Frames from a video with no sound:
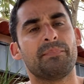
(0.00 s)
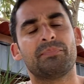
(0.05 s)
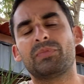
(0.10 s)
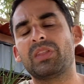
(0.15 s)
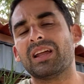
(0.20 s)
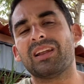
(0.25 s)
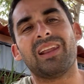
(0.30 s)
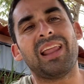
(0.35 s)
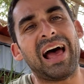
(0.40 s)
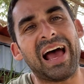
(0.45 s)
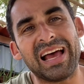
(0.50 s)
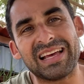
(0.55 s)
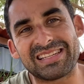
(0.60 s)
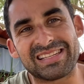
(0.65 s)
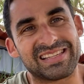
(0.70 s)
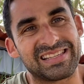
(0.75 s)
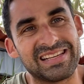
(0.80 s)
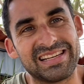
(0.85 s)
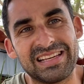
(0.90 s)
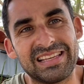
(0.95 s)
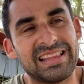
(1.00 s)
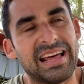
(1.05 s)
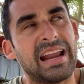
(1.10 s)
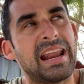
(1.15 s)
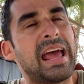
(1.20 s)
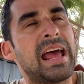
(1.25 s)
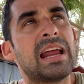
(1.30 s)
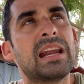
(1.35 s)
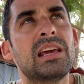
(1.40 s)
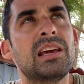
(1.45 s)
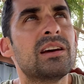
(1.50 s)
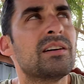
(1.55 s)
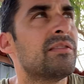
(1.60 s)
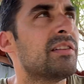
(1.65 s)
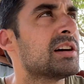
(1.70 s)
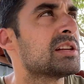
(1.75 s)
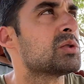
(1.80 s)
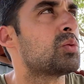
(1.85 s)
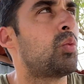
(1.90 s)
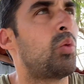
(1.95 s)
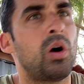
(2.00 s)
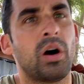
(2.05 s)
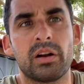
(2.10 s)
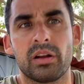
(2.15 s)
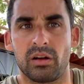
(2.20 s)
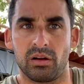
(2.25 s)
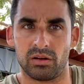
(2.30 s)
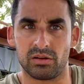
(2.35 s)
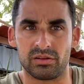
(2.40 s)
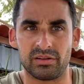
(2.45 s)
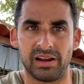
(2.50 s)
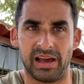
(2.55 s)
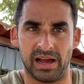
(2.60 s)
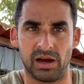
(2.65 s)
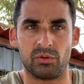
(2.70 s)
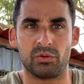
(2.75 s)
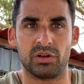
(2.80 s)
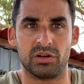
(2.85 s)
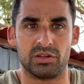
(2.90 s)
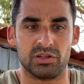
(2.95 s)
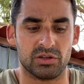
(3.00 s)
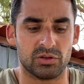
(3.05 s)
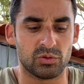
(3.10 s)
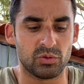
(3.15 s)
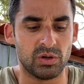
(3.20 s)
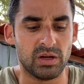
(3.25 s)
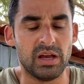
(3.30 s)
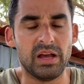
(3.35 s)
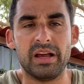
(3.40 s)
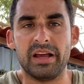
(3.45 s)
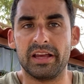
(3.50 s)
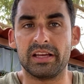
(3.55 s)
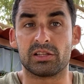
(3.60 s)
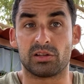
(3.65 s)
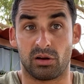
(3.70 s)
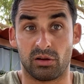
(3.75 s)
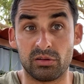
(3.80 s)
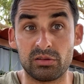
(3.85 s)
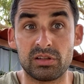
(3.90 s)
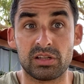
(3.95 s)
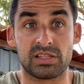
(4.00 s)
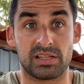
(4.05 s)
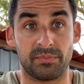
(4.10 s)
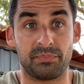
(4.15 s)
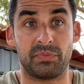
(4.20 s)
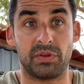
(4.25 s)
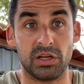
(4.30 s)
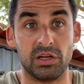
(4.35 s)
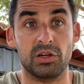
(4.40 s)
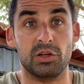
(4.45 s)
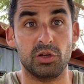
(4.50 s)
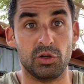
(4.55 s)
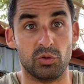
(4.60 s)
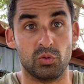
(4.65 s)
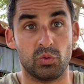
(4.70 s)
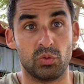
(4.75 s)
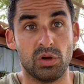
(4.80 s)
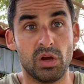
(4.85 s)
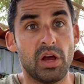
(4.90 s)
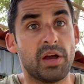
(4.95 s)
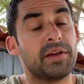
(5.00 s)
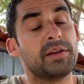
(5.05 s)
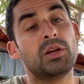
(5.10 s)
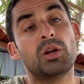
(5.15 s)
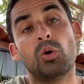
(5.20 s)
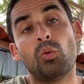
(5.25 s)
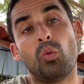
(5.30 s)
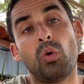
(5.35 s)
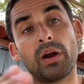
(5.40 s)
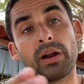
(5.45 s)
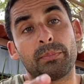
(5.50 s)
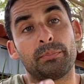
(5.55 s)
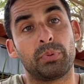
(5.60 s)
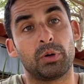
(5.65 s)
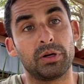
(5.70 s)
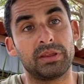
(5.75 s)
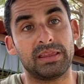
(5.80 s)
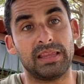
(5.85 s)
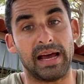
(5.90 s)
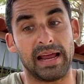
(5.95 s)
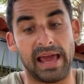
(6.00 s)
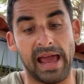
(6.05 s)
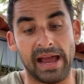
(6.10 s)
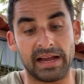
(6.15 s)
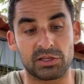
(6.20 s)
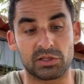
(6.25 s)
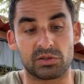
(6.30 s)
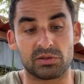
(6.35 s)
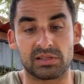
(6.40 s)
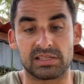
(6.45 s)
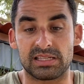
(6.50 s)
The last thing that any of us want to learn how to do is learn something new. You don't want to put that extra